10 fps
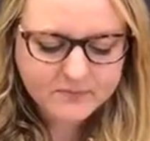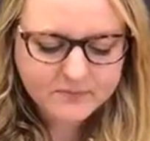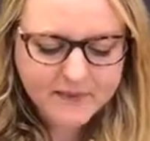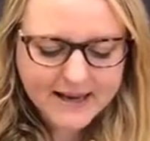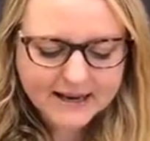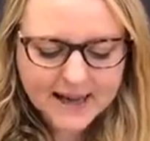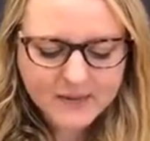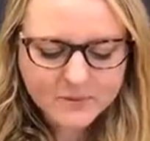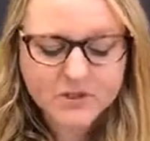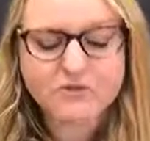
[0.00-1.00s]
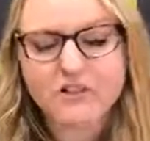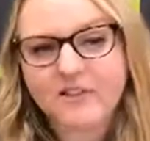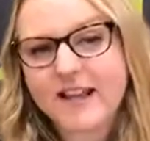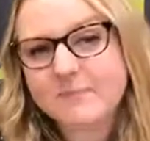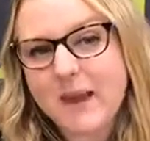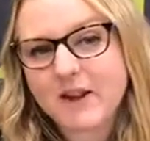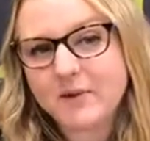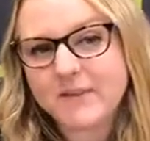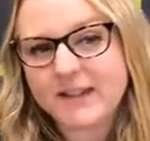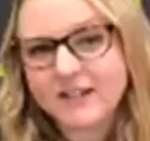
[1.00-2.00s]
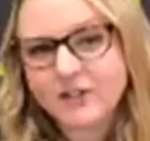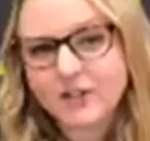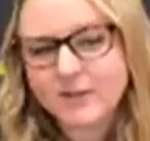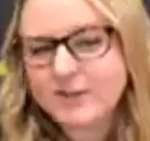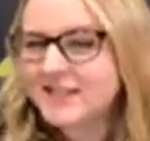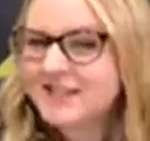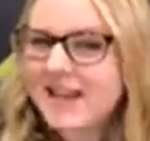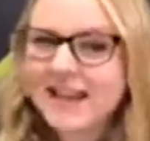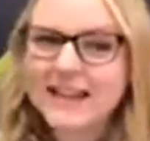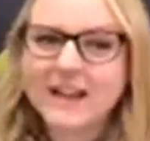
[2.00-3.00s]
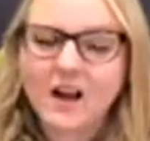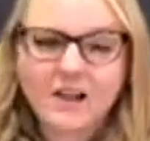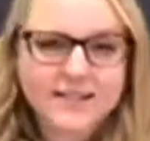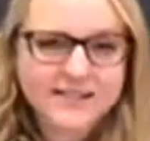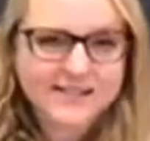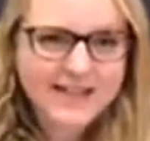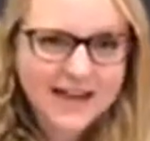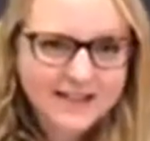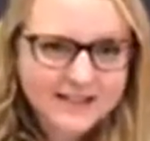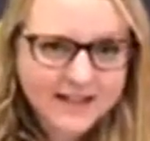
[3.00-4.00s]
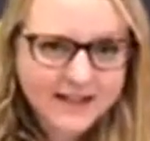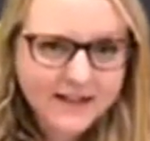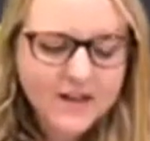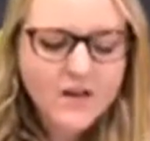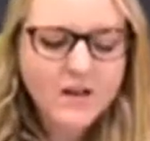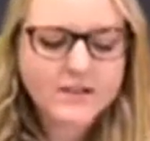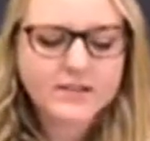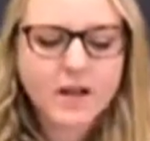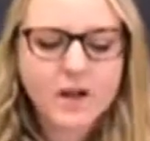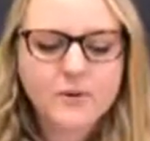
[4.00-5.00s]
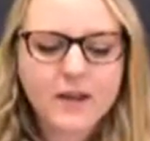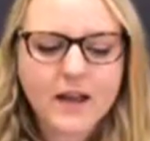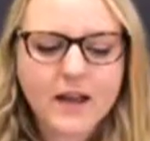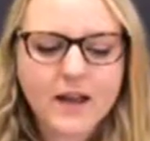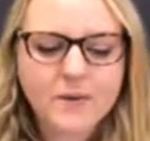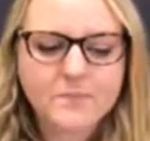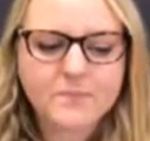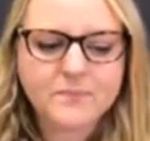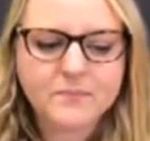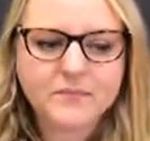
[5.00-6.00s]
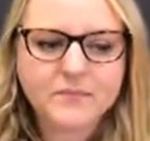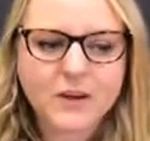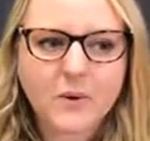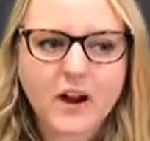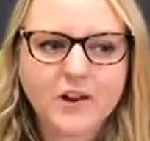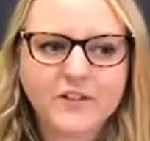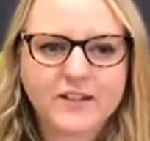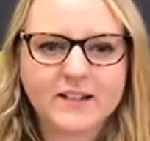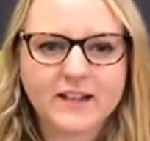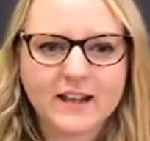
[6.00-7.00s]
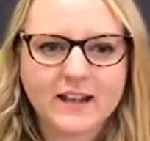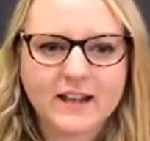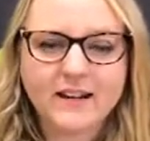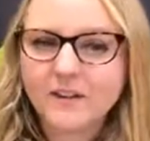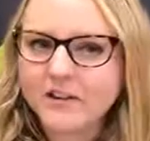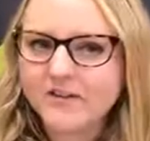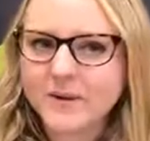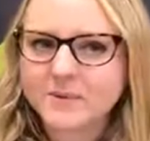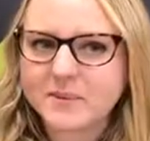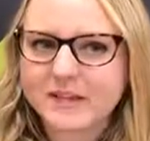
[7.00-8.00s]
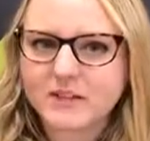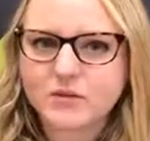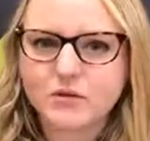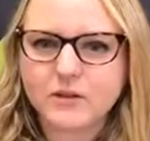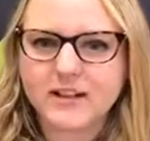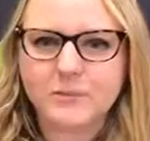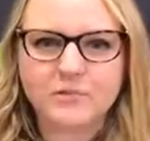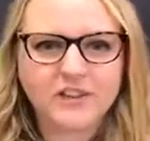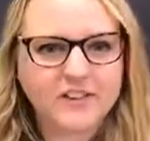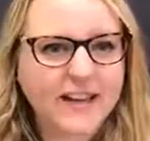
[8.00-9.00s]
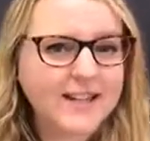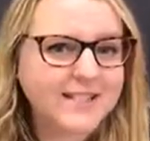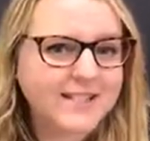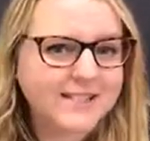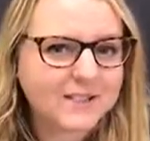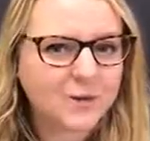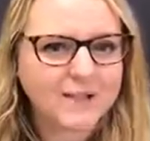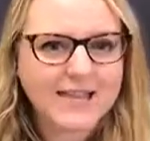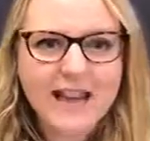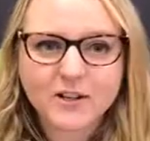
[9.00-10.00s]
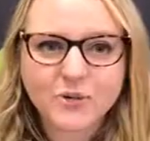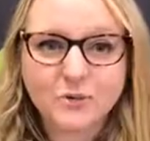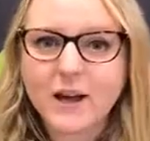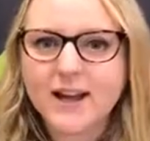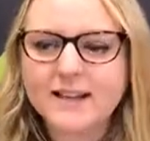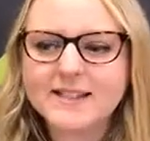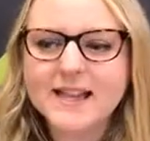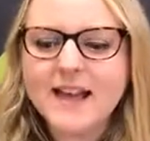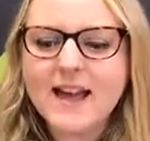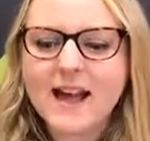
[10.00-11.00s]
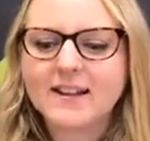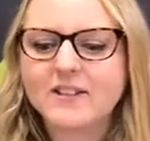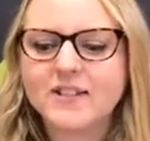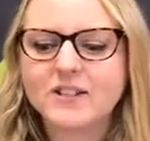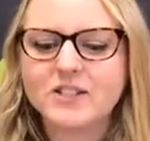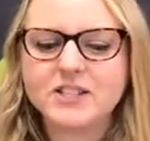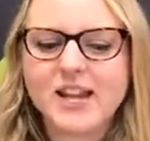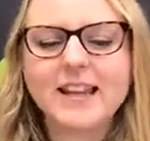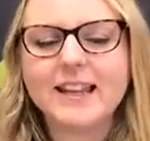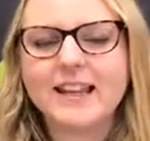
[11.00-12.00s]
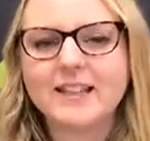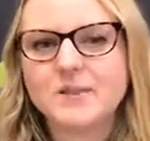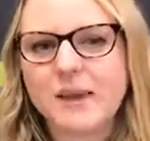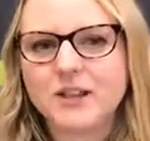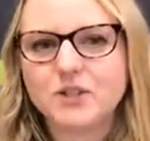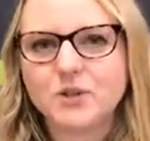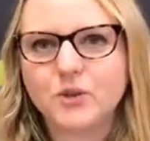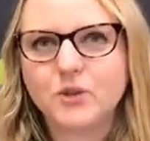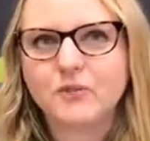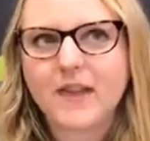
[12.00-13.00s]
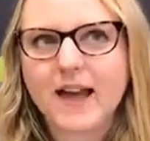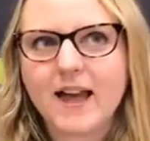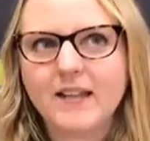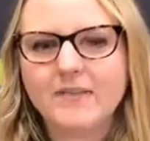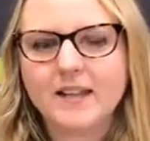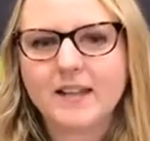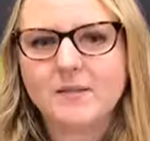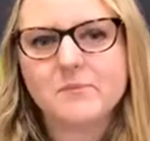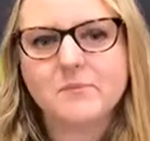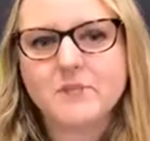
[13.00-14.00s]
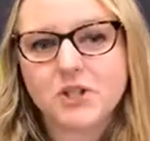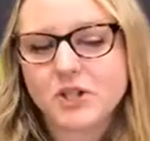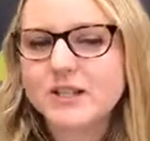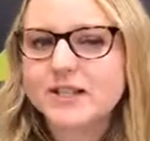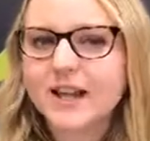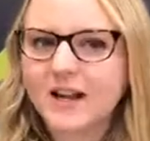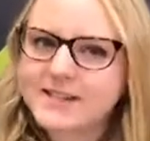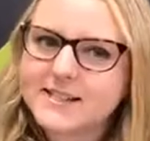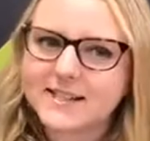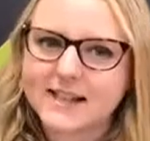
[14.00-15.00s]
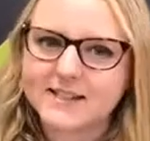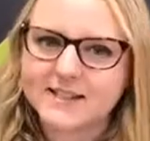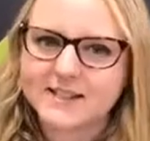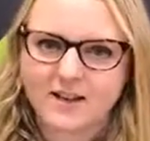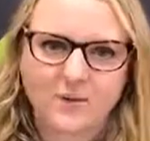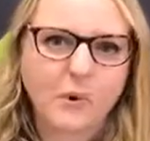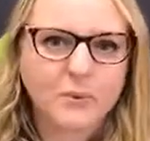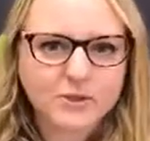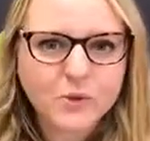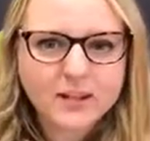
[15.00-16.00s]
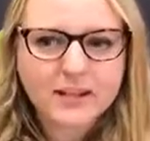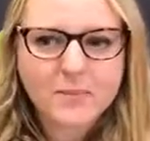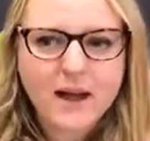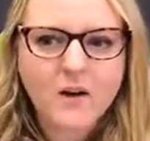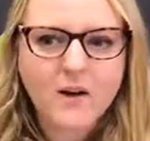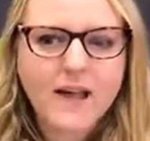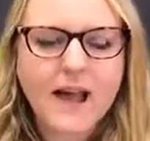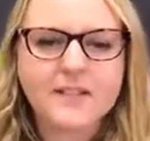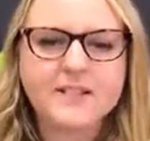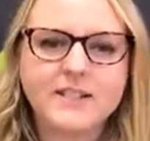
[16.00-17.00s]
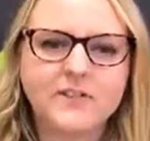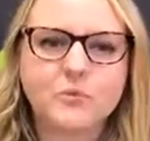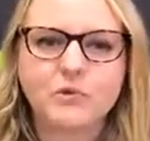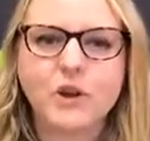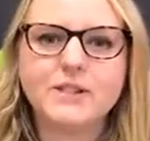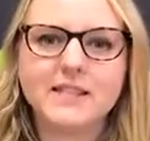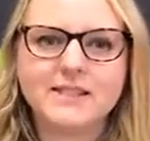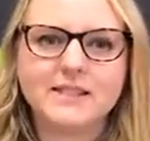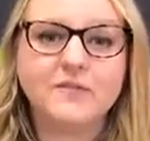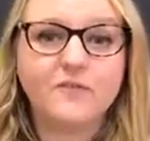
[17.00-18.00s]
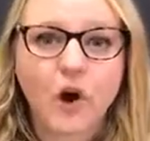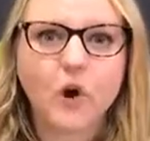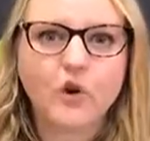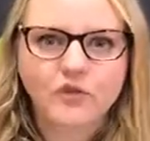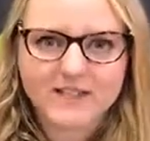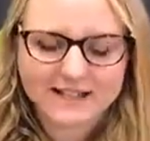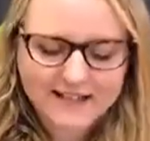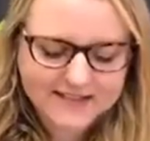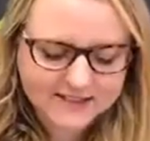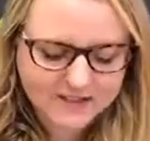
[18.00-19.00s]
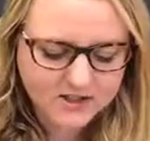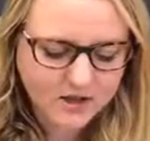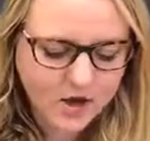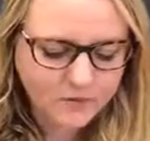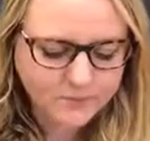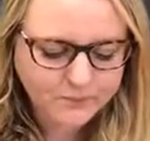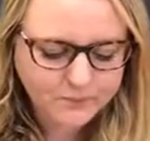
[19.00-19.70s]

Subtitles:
Being able to reflect back on the issues, checking, understanding. So quite often in law firms we can talk in abbreviations and quite technical words, and I think just checking in to make sure that the student understands what we're talking about and the different processes involved in getting to the goal.